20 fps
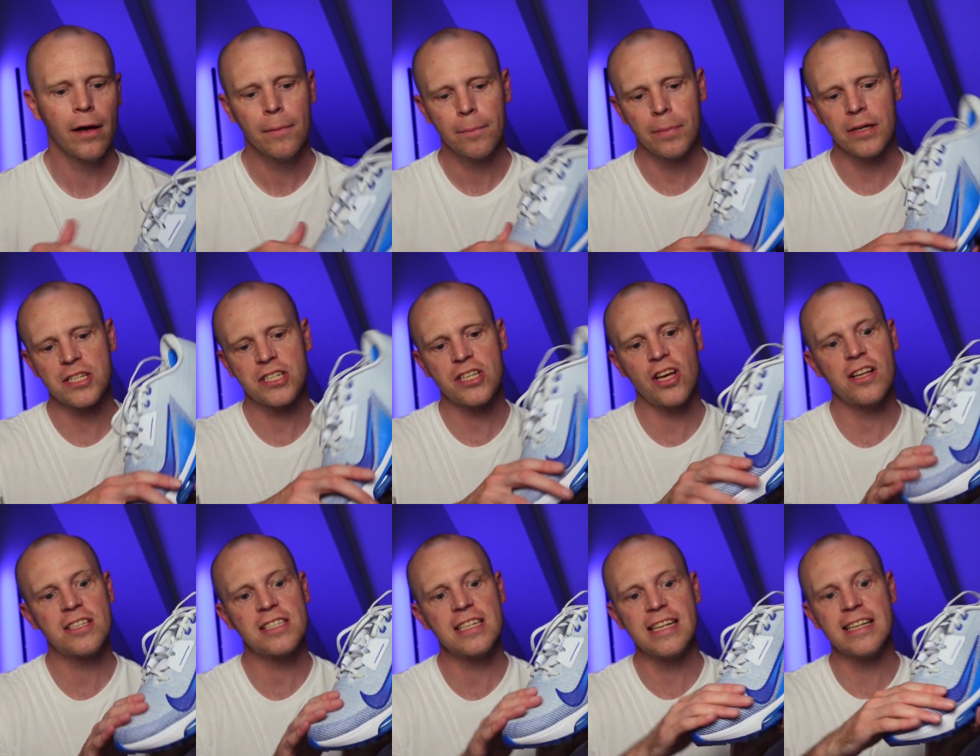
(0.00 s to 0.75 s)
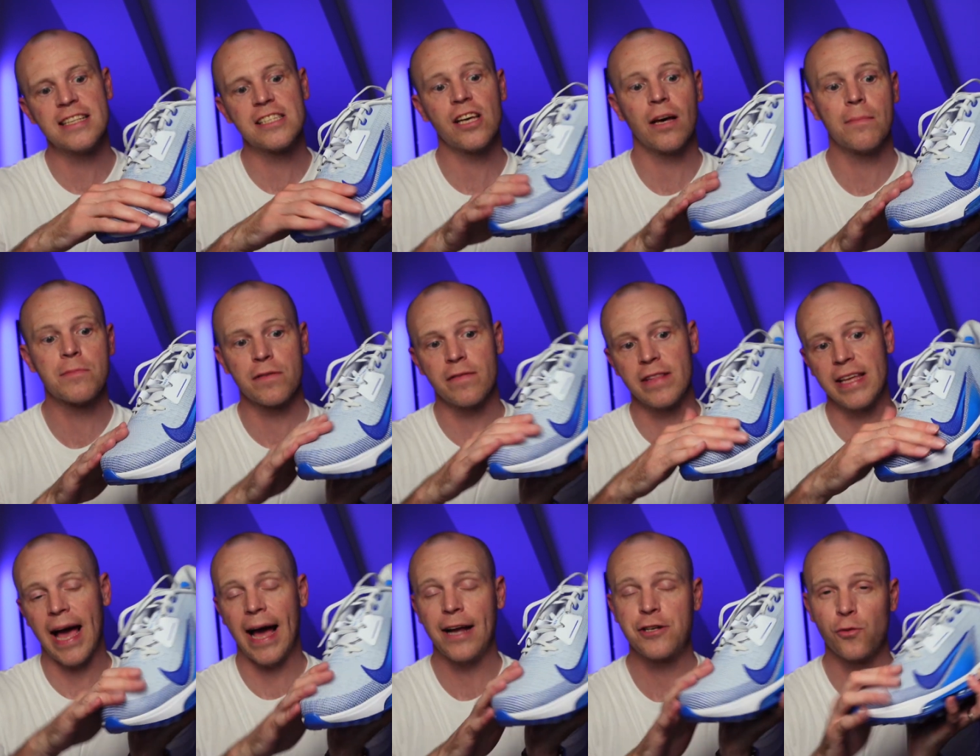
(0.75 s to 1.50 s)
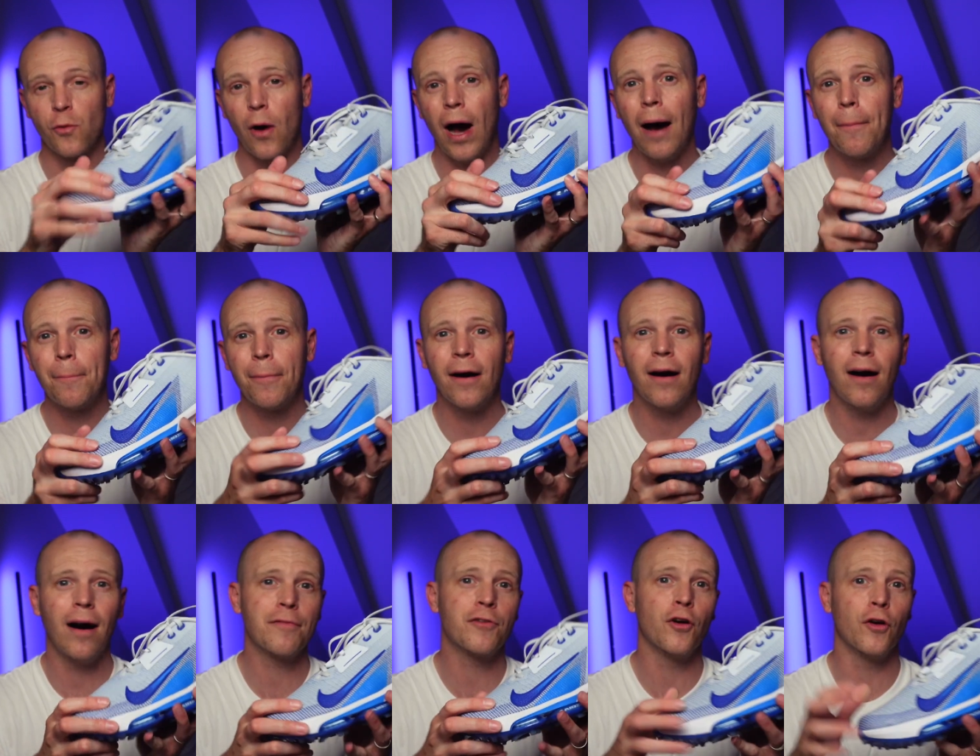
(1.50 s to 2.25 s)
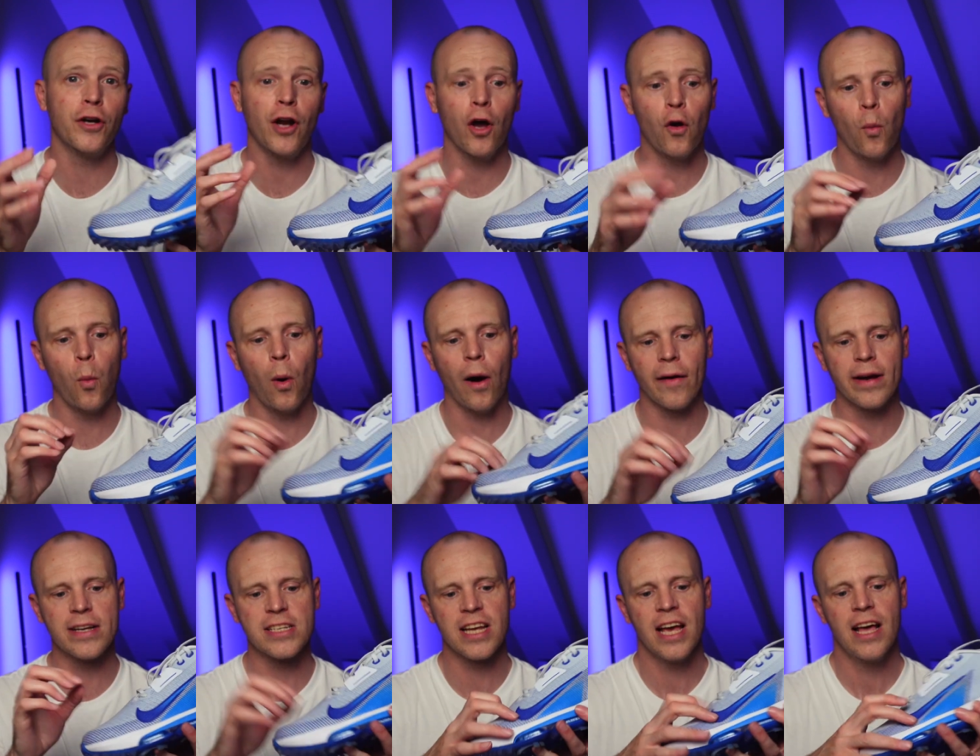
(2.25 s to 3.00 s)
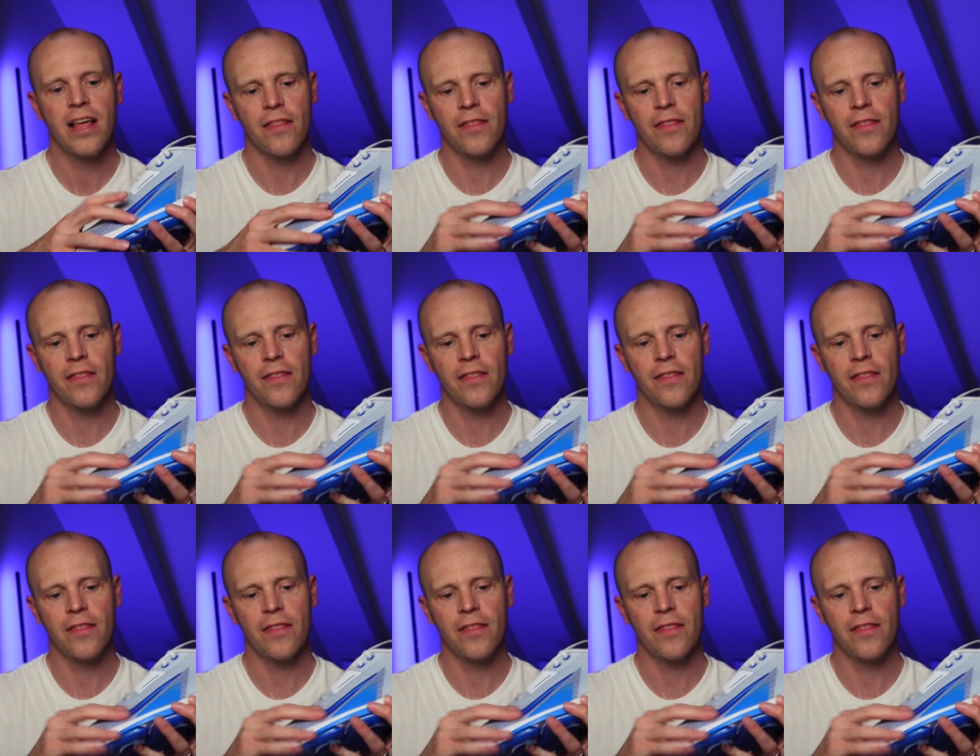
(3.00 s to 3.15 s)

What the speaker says: But certainly in terms of the actual upper, I've got no worries.